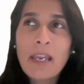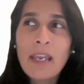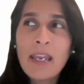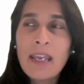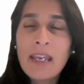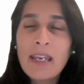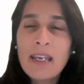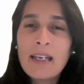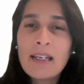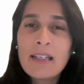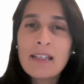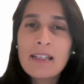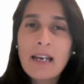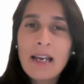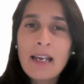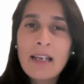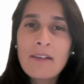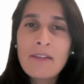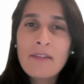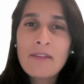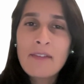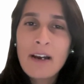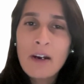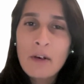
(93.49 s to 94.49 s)
And
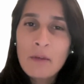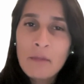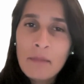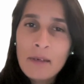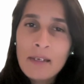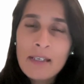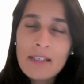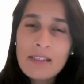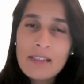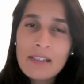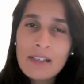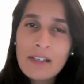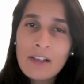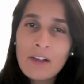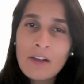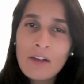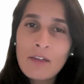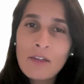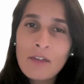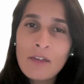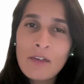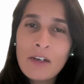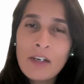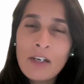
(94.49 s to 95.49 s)
I found
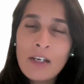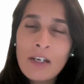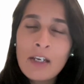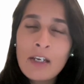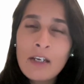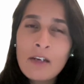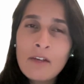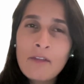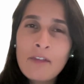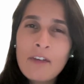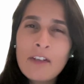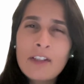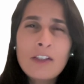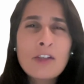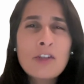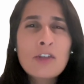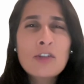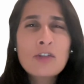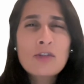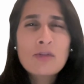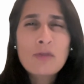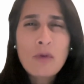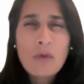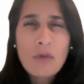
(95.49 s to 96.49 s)
myself feeling
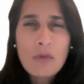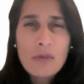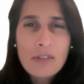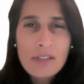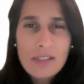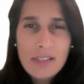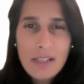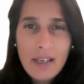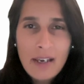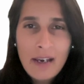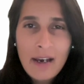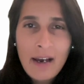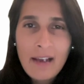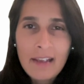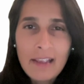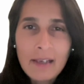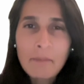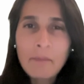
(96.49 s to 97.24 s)
so sad.